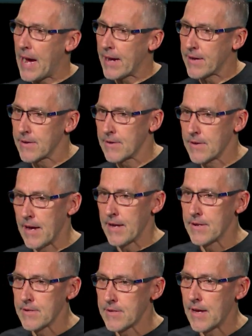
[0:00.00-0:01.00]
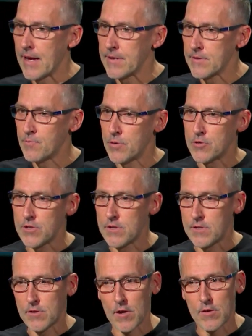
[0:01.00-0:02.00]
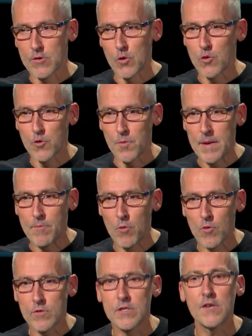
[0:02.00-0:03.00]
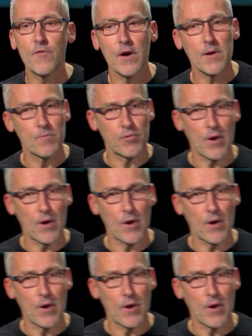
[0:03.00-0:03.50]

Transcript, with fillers: back and, and, and push, kind of talk to a bit more and see if I can